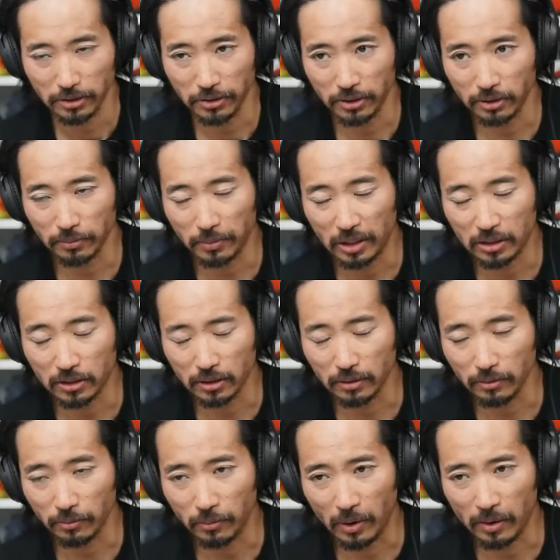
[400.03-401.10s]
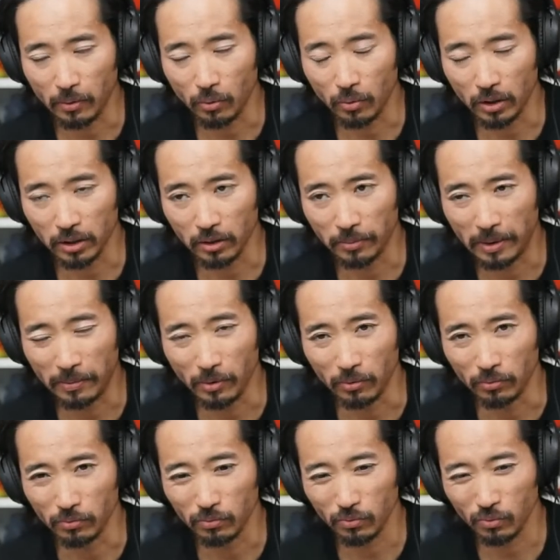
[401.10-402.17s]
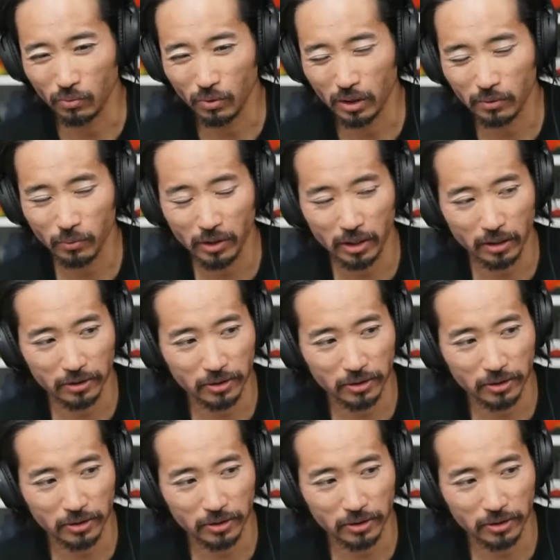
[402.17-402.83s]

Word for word: you know, based on maybe one or maybe one week ago.